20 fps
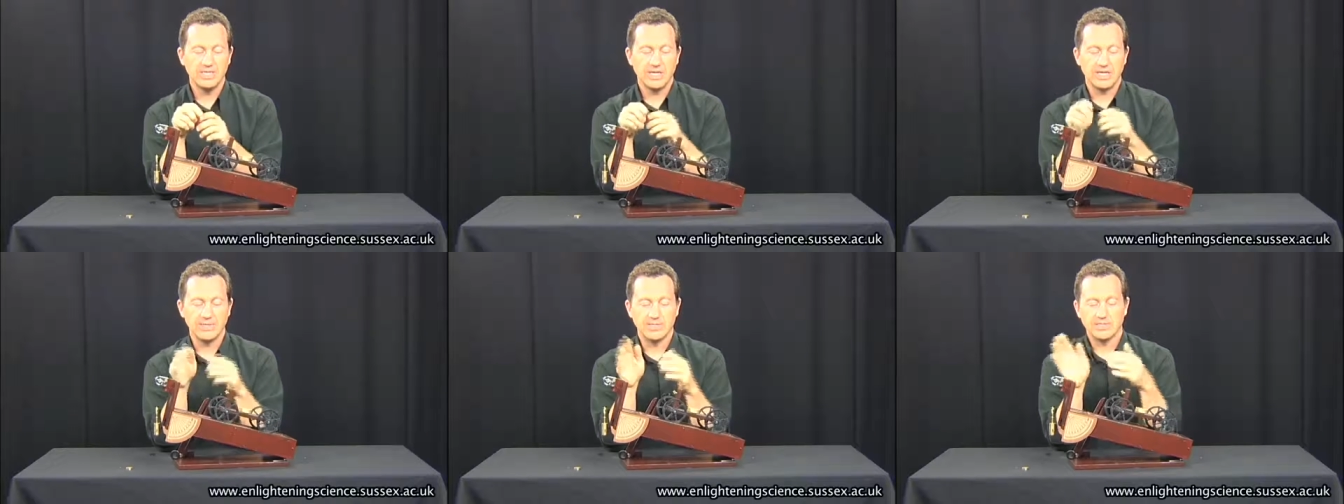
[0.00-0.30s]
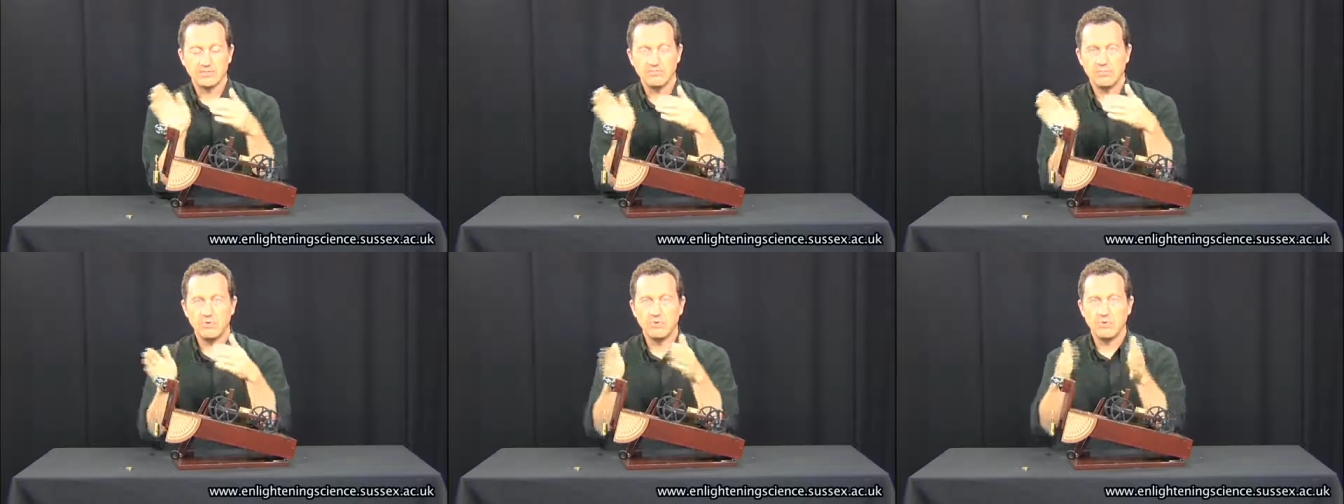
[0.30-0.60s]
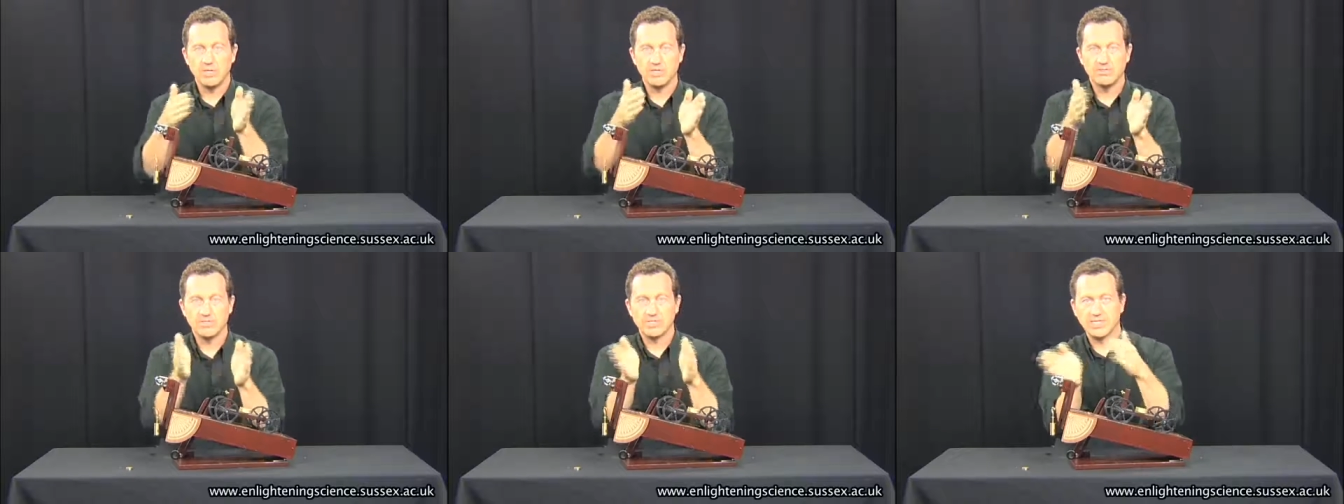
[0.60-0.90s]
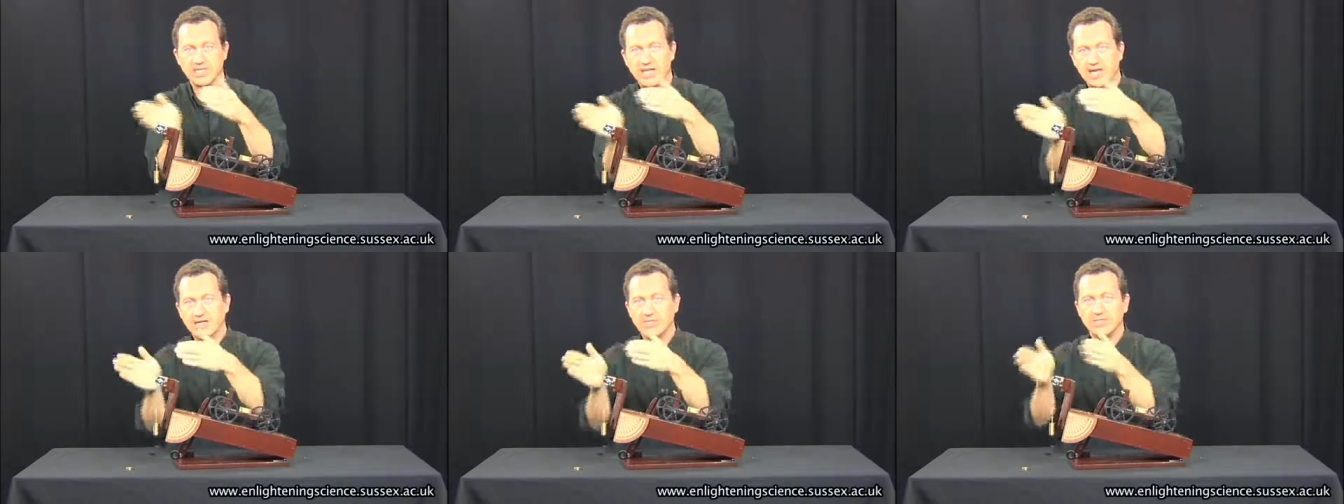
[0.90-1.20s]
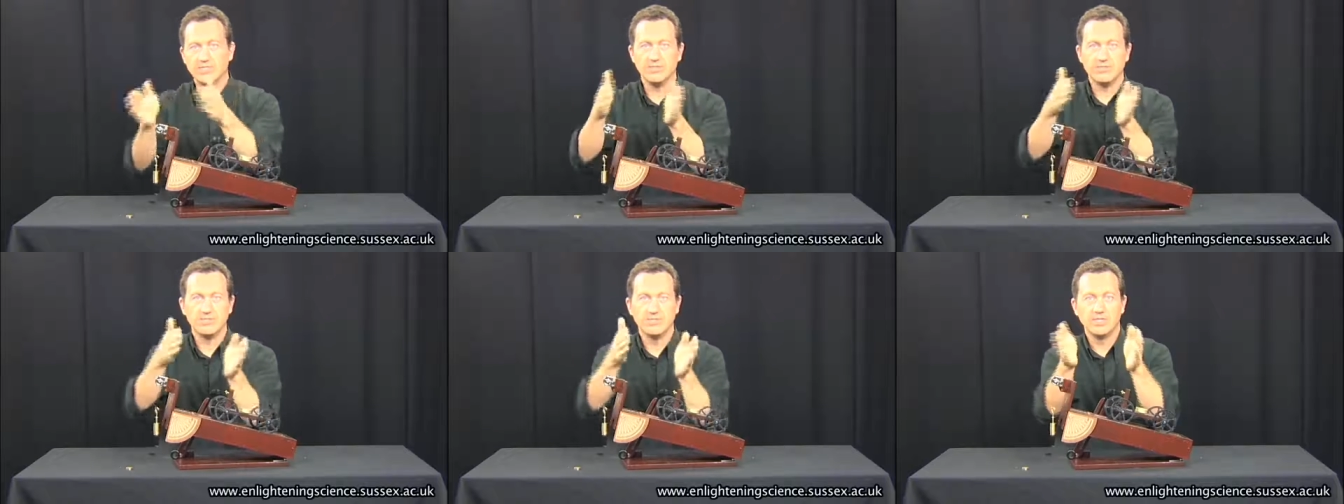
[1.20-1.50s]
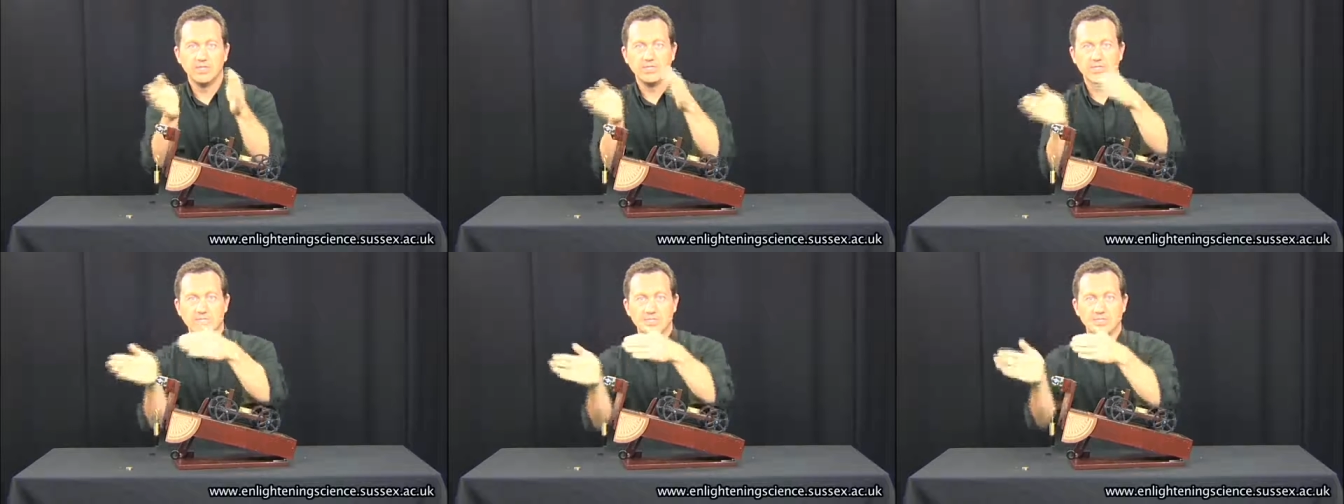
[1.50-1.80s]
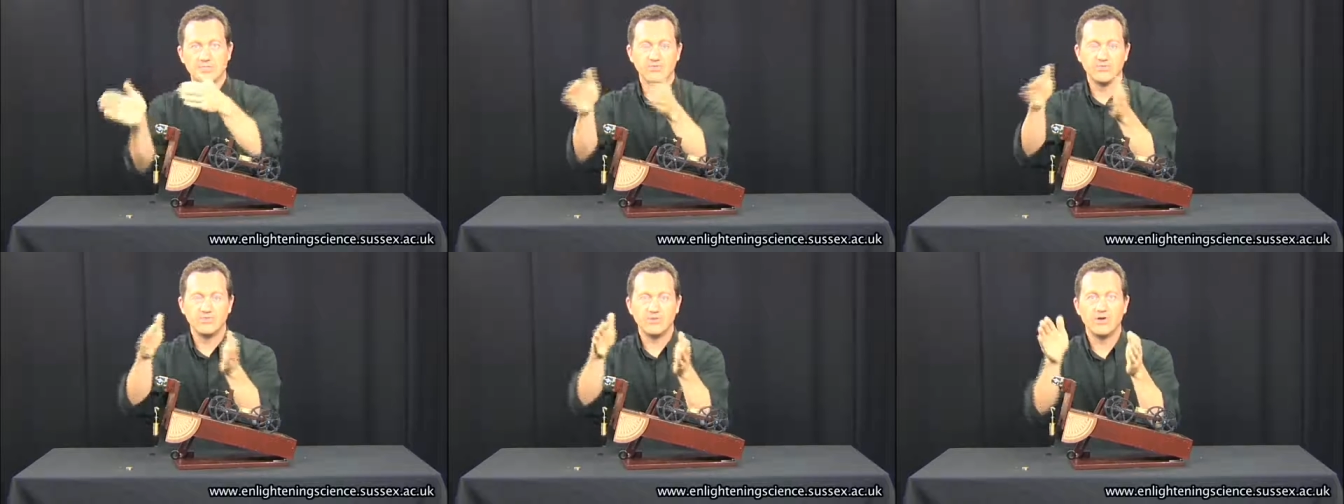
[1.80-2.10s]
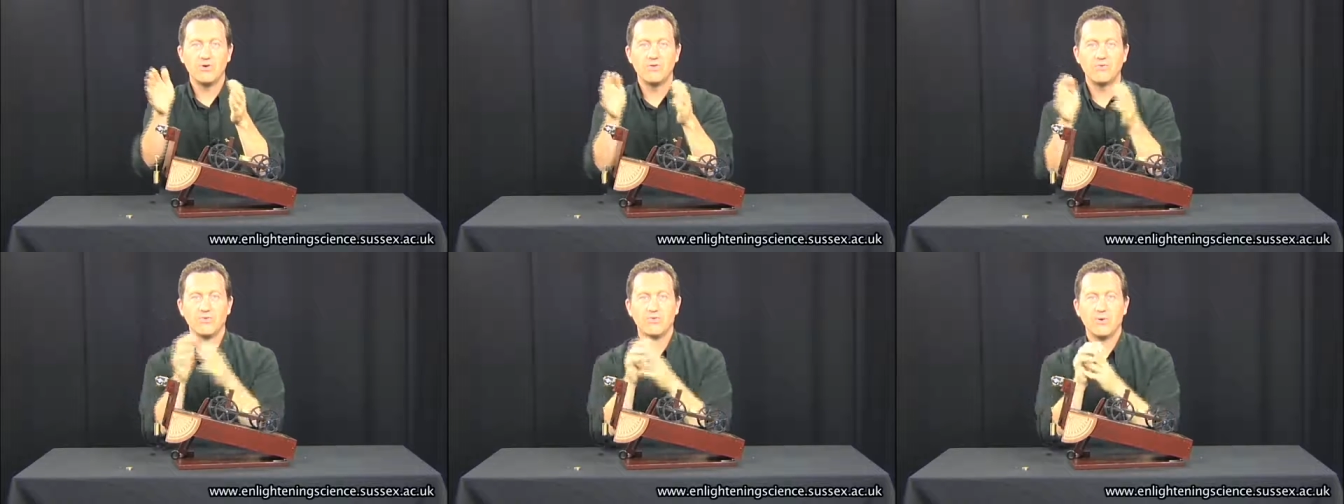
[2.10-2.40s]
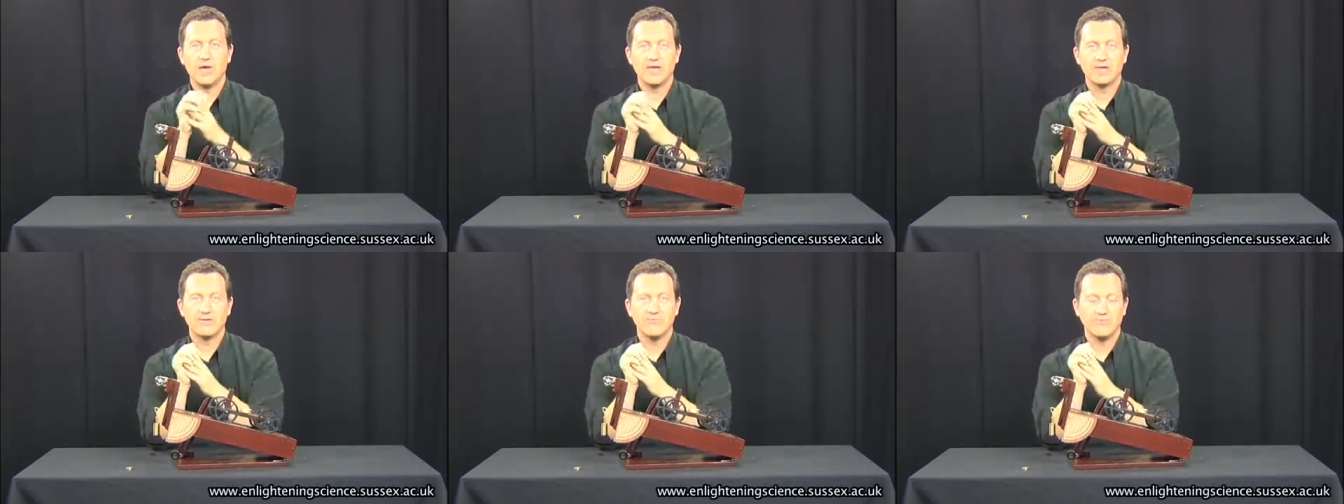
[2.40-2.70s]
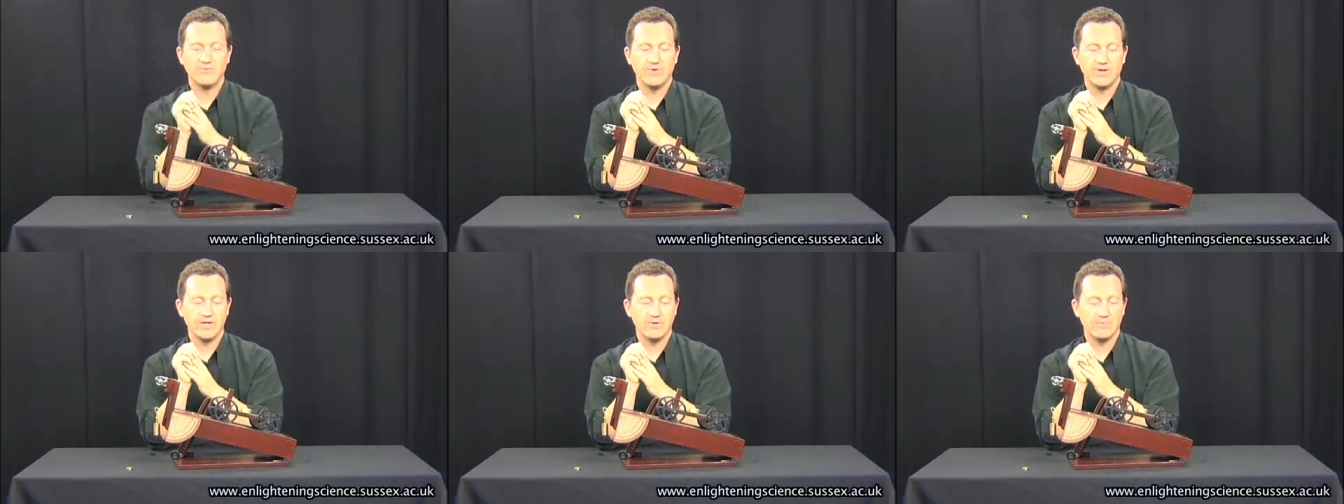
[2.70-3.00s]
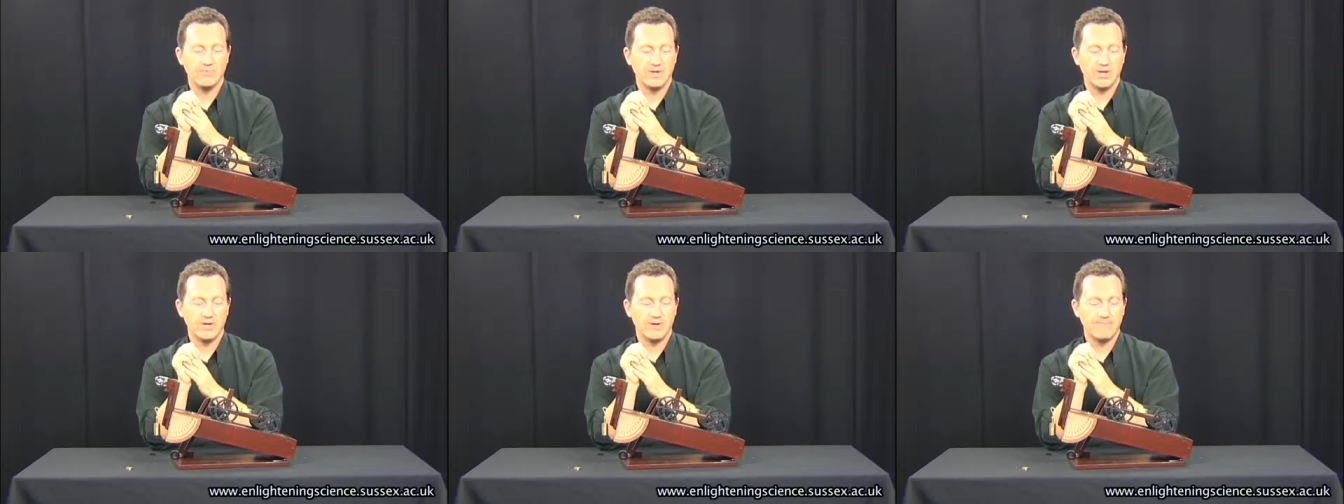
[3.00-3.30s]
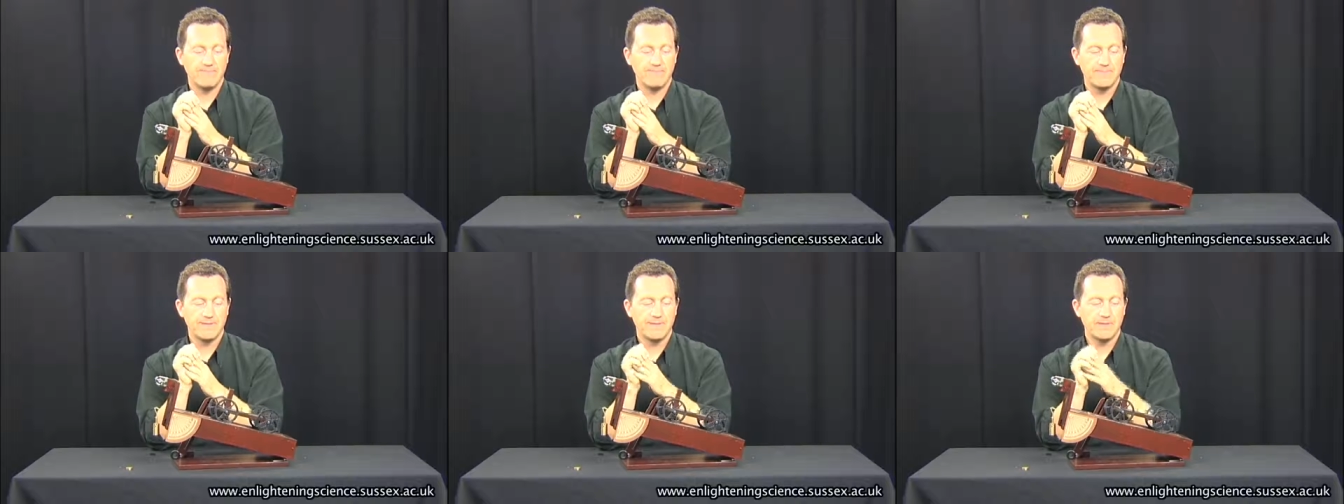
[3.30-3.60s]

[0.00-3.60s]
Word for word: And the small wheels allowed you to control the wagon very well